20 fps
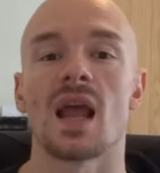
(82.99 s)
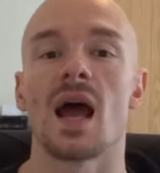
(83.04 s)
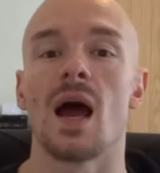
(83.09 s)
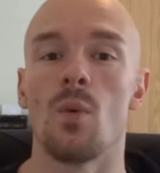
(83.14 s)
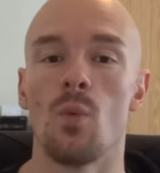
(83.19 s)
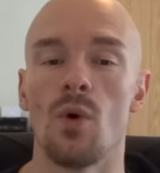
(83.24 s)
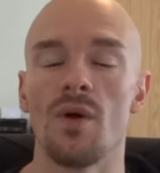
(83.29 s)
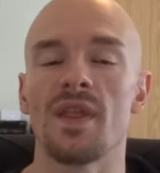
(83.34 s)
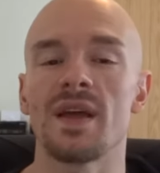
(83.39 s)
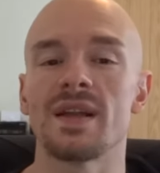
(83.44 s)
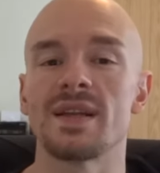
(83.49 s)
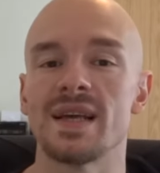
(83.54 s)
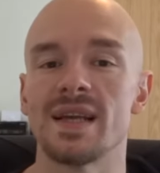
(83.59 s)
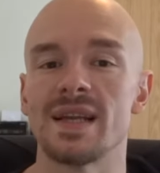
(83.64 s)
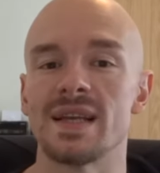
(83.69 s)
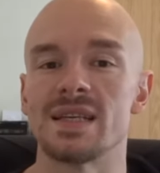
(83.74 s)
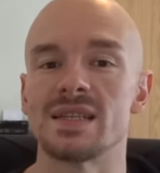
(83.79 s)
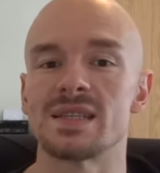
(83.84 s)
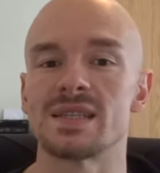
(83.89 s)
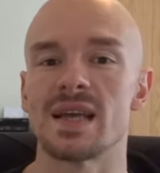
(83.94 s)
And what they did
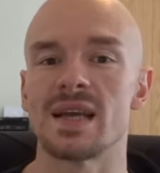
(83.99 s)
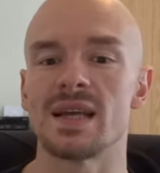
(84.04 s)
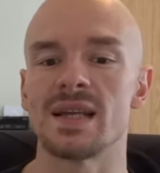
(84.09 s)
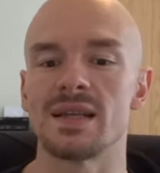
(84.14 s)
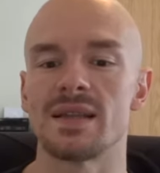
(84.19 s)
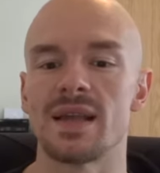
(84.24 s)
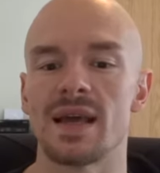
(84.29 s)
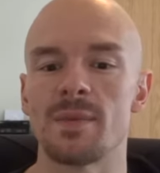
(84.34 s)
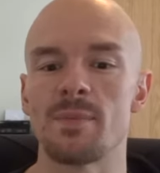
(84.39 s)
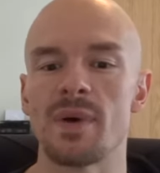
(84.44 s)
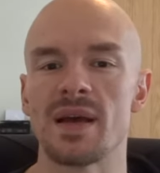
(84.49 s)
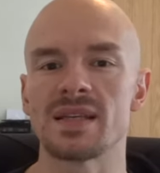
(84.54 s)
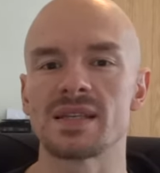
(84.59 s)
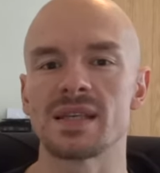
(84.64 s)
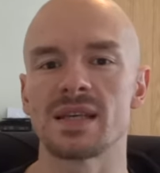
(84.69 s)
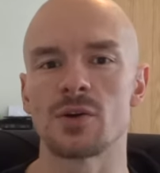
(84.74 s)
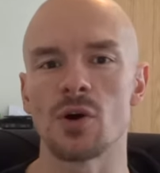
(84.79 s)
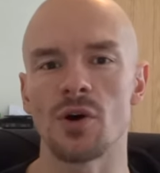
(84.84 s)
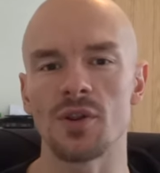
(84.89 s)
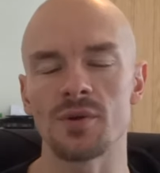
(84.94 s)
is they
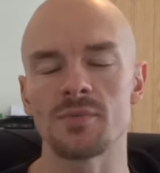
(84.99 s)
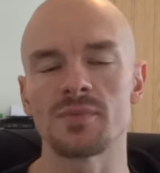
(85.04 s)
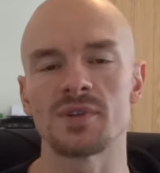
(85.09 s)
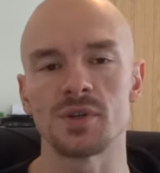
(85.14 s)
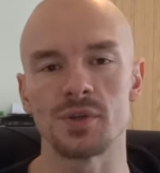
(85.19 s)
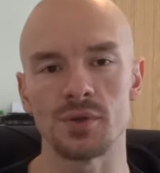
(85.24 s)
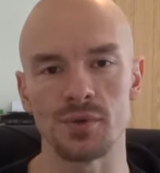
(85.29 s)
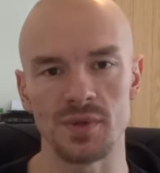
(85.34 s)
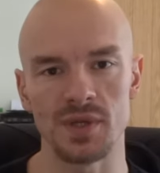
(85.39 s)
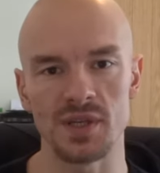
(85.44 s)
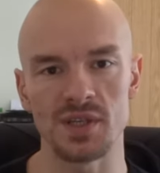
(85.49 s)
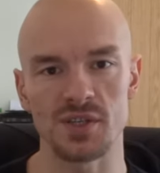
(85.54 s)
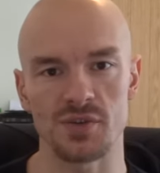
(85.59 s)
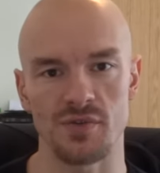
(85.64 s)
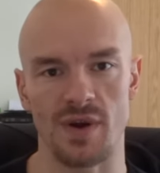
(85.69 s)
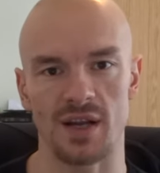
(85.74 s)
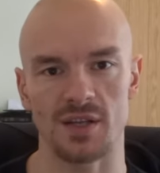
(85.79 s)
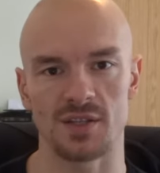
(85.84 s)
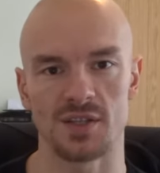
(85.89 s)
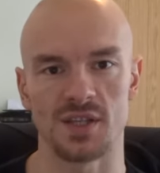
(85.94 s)
basically got them to do these
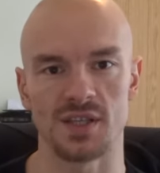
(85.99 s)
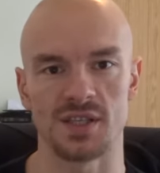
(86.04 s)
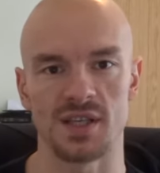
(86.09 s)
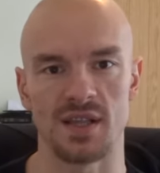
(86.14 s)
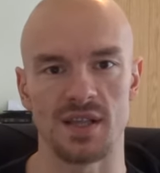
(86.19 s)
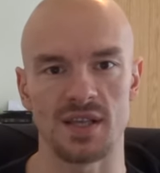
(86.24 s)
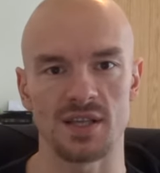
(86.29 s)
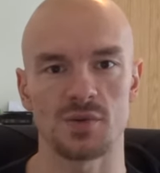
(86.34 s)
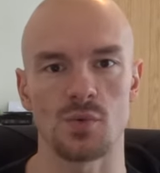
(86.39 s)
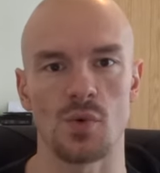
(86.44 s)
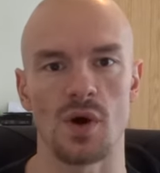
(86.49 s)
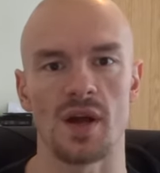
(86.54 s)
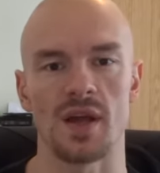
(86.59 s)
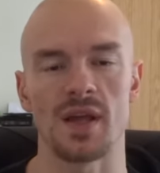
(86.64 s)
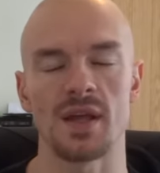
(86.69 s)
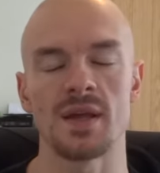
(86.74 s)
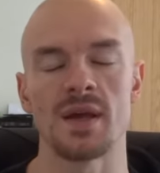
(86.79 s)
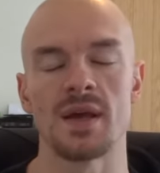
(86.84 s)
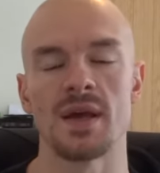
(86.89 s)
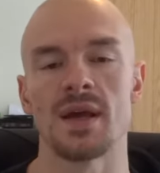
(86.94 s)
stretches in this way.